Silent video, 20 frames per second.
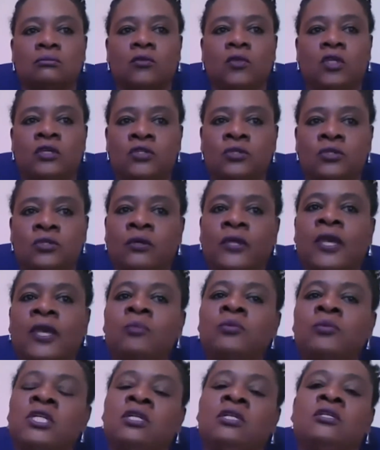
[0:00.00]
I was taught
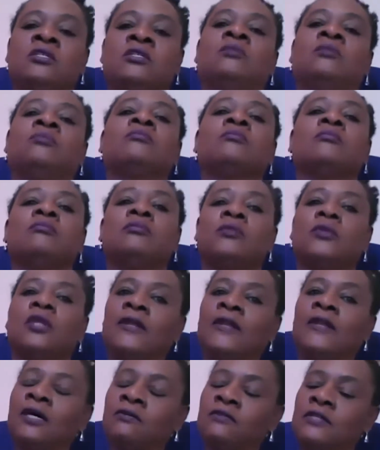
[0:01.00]
capitalism and
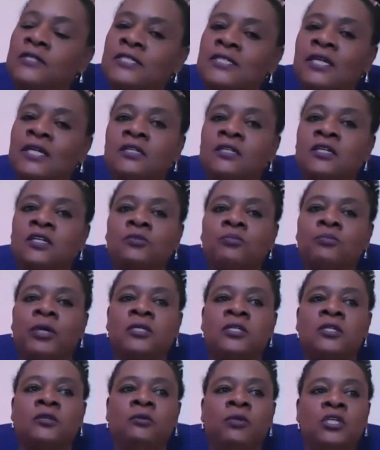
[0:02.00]
how the state
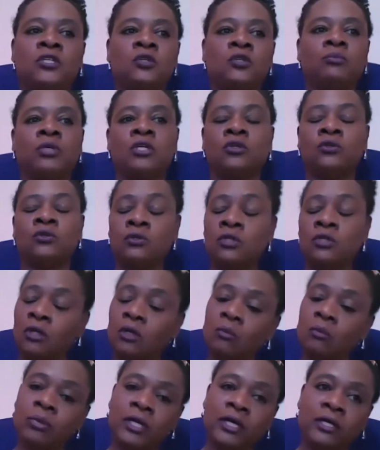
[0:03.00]
expected me to be a good and
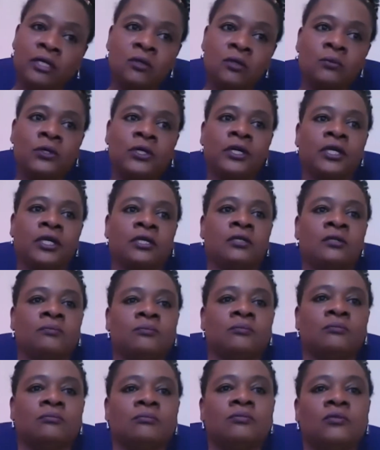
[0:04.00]
compliant worker,
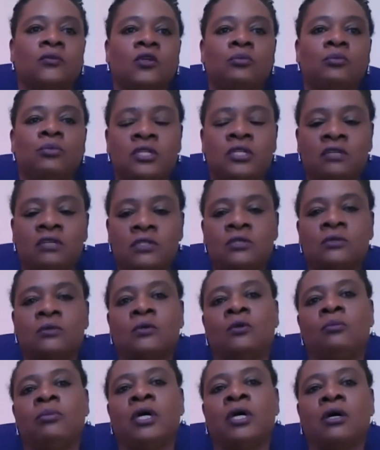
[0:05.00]
but never taught
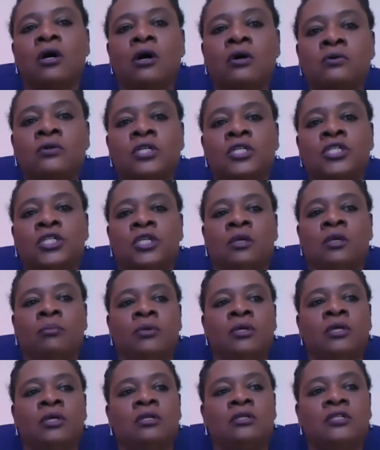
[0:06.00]
about ownership,
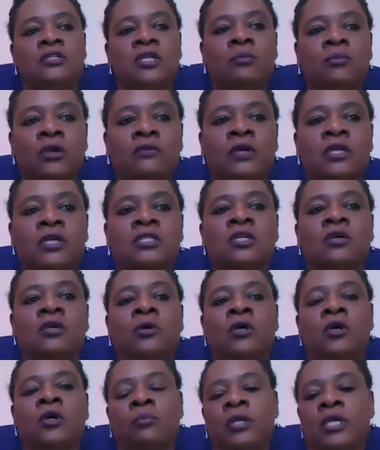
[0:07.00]
democratic
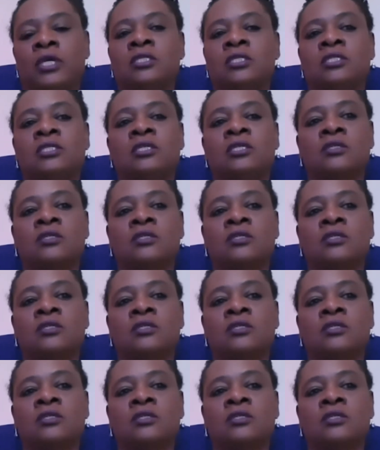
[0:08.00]
workplaces,